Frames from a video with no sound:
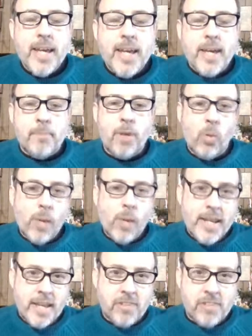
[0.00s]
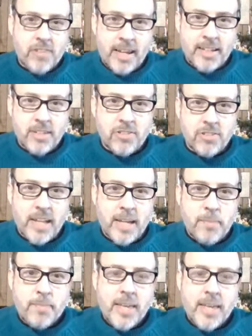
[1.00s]
But when he signed his
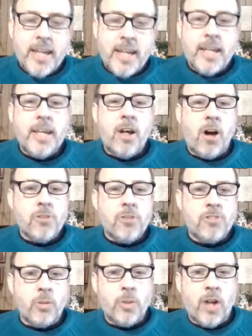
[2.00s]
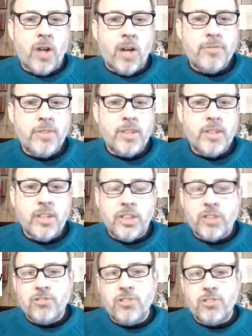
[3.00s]
name, he also would often
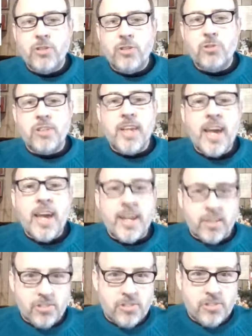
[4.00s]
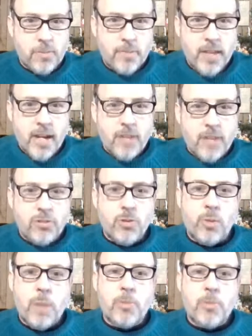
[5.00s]
just use an X to
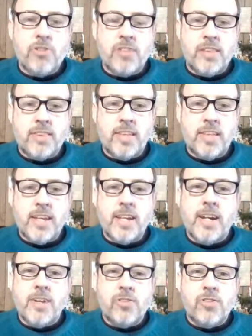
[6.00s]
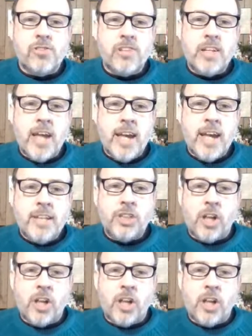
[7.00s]
represent the Christ